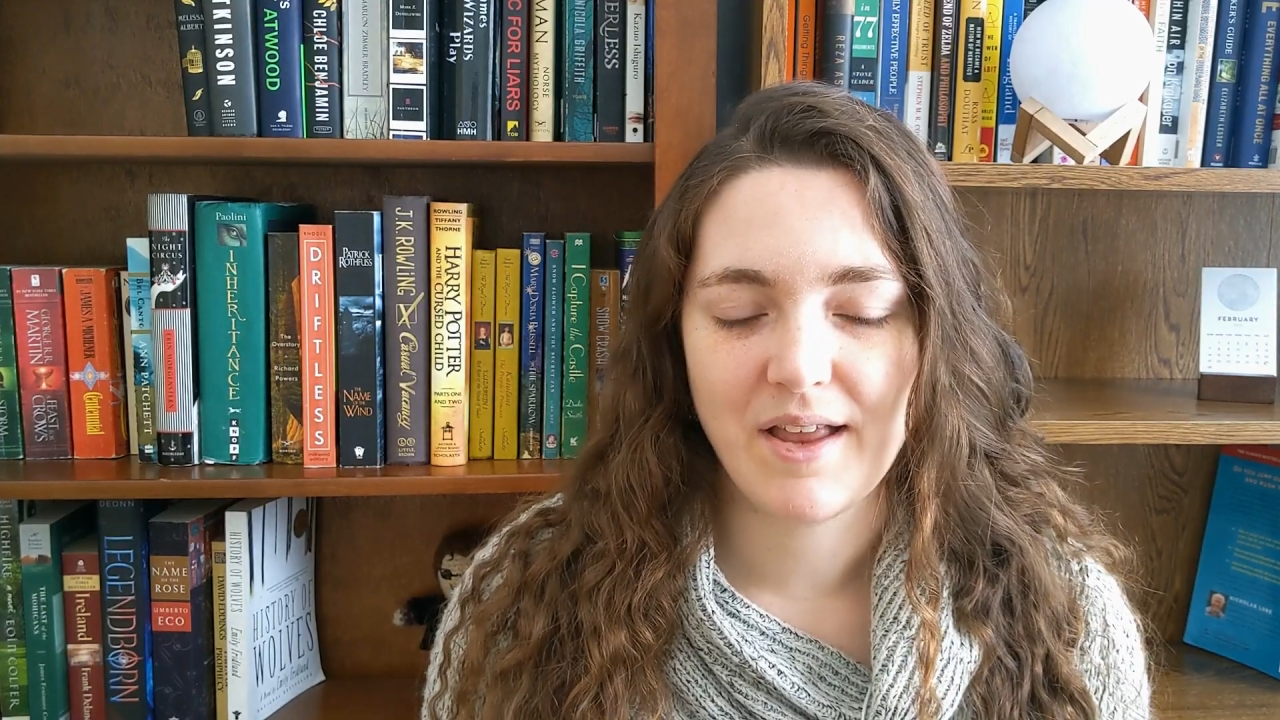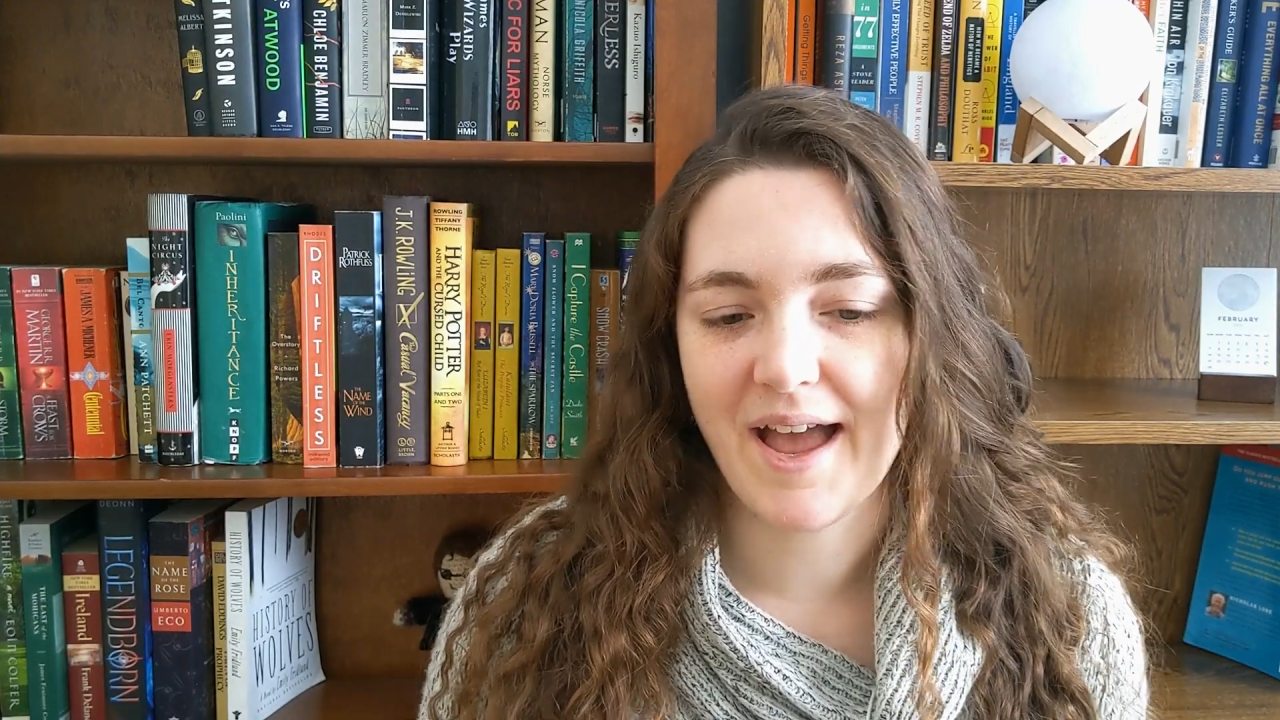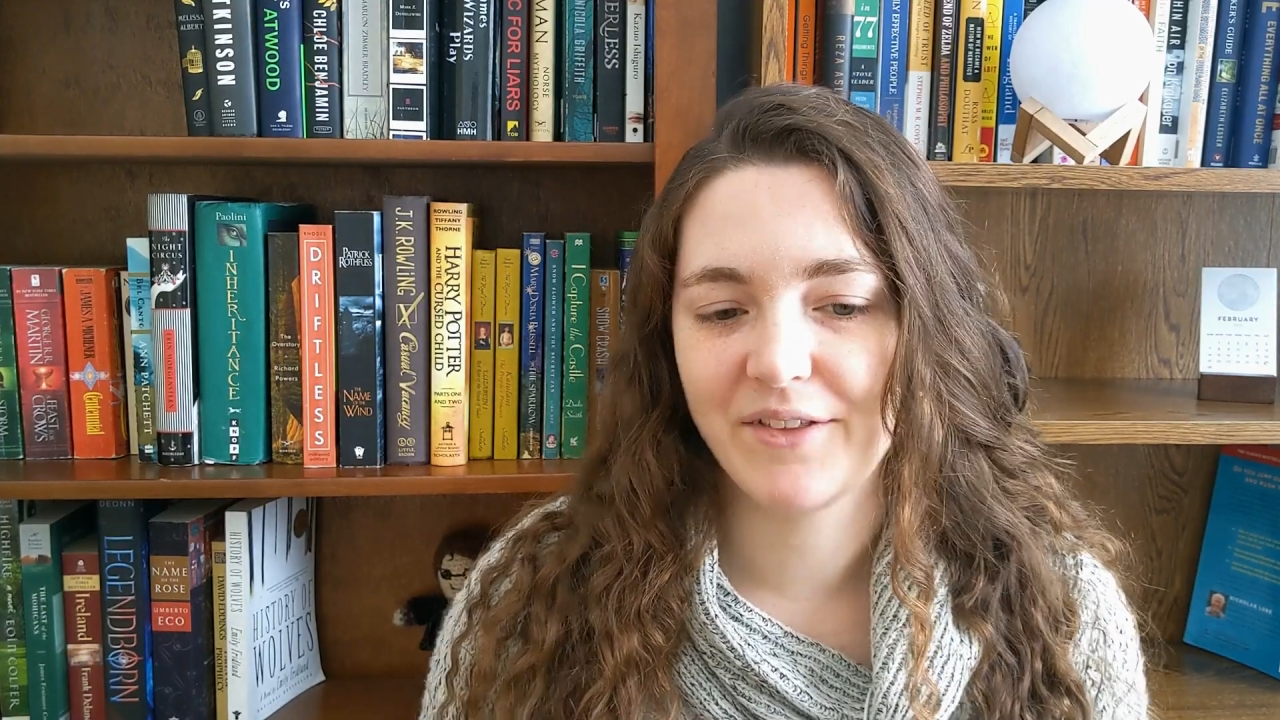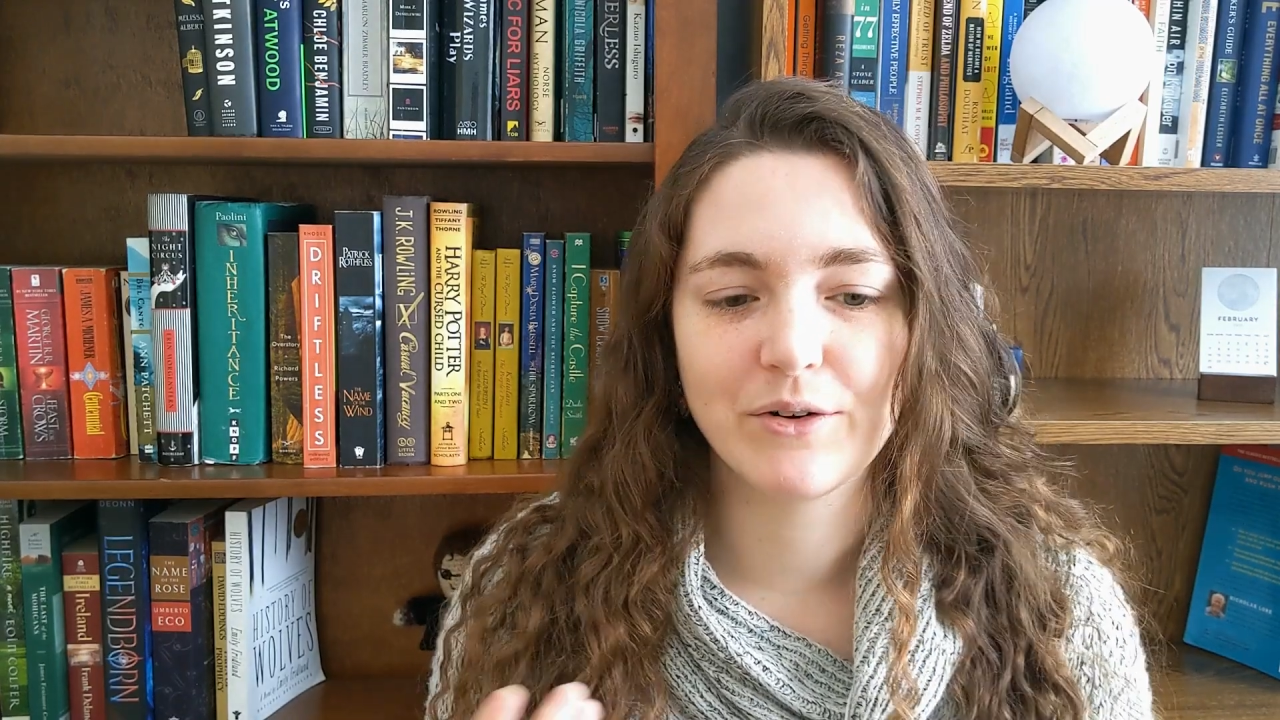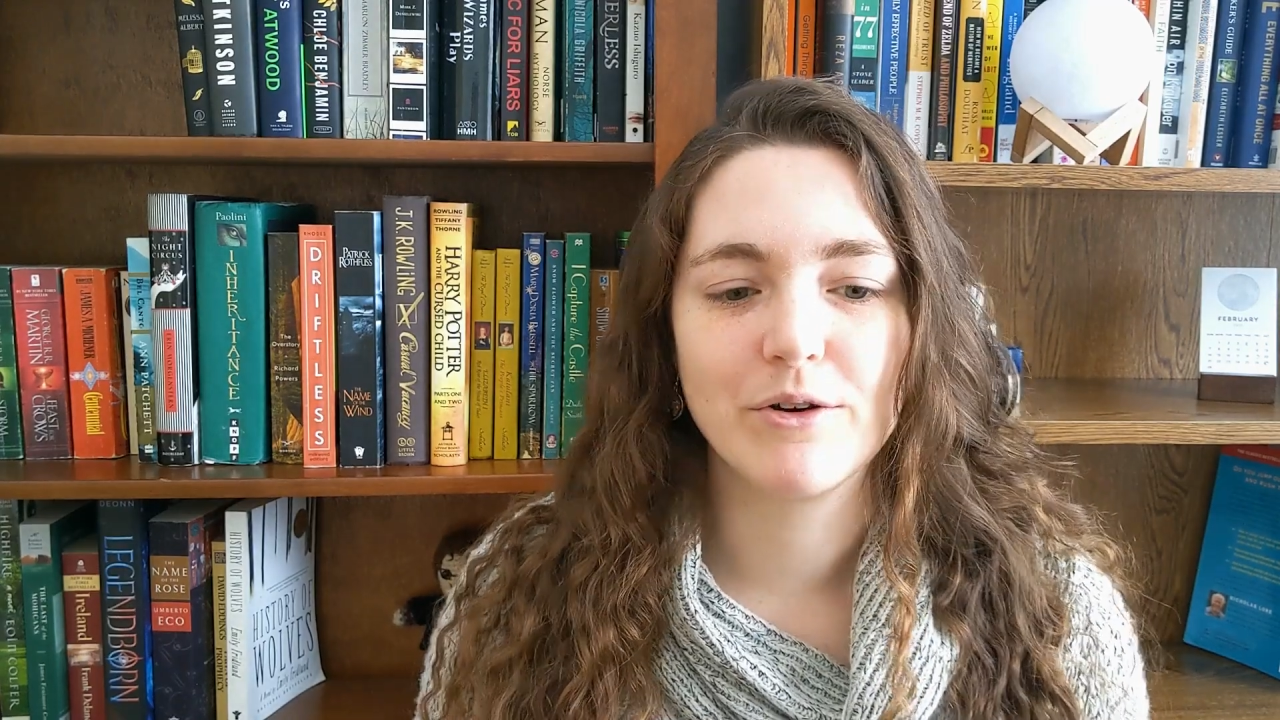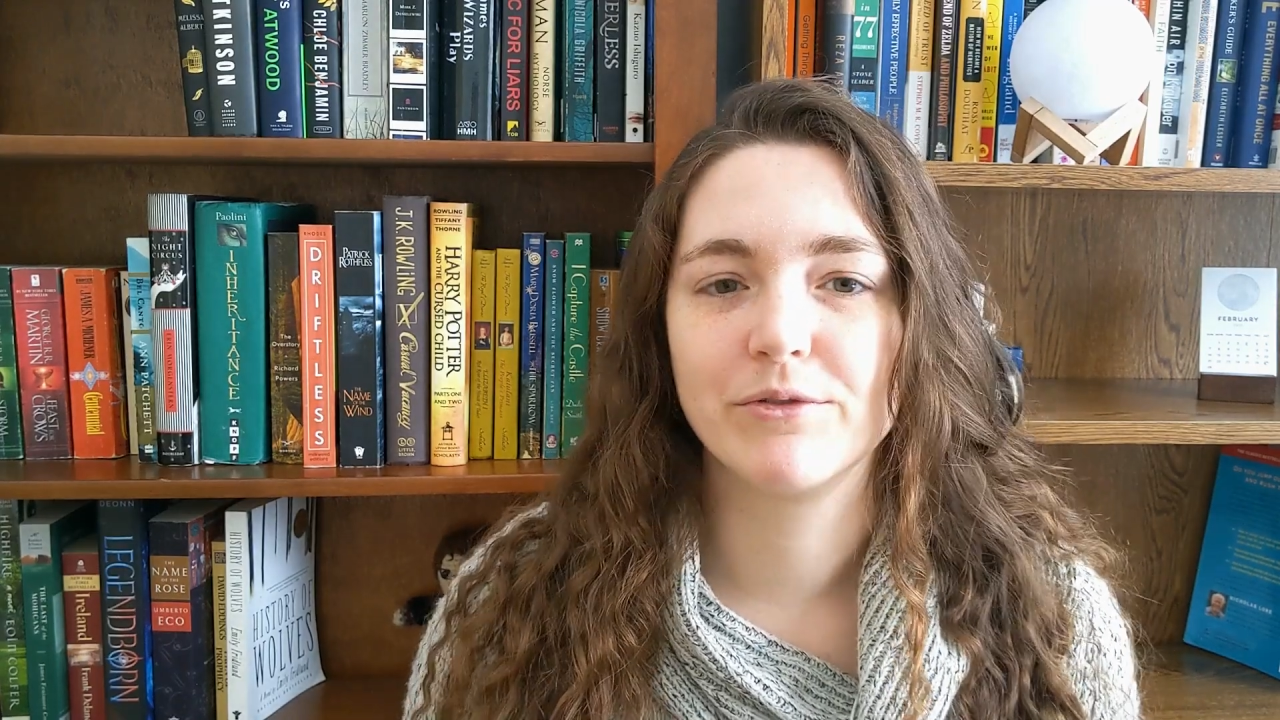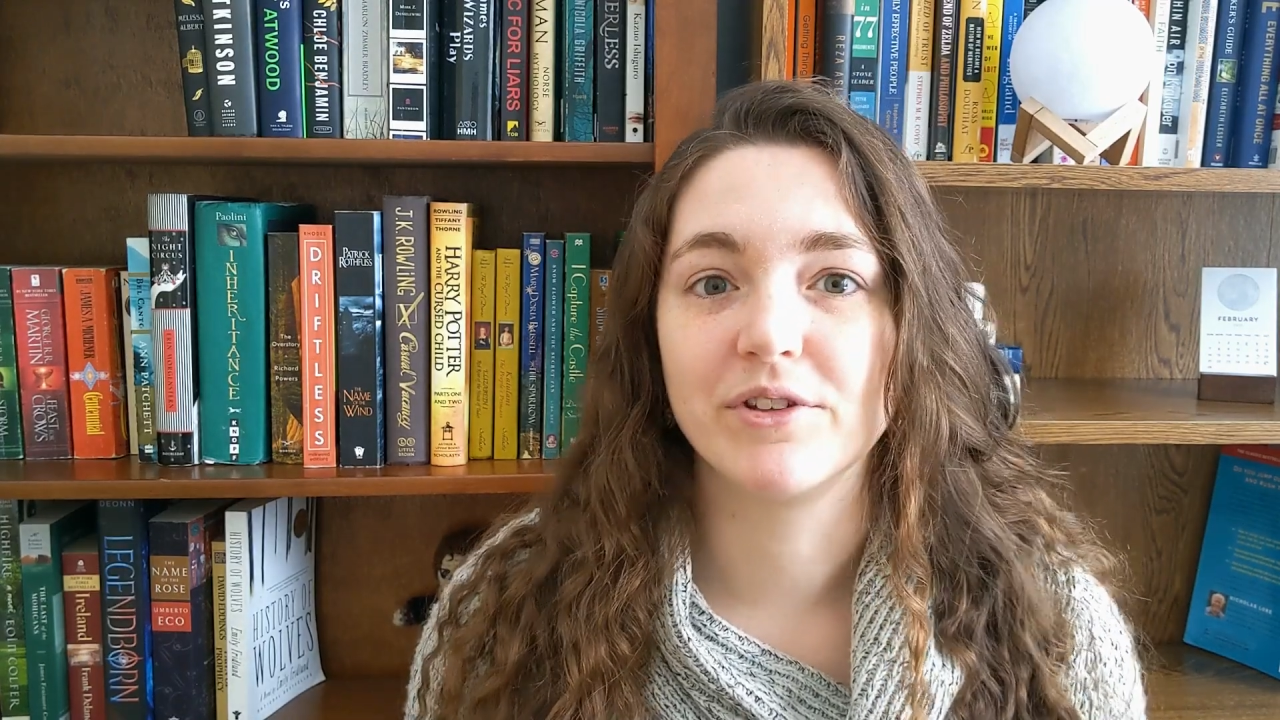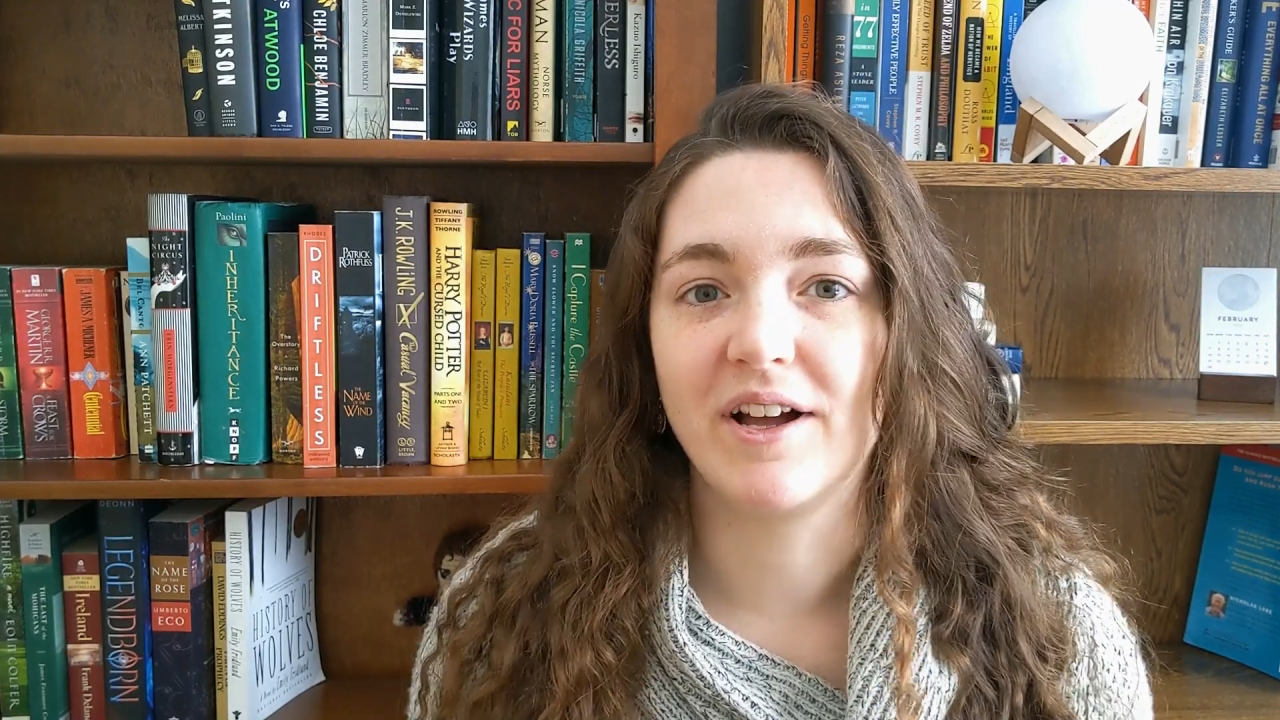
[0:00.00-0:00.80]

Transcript: had their own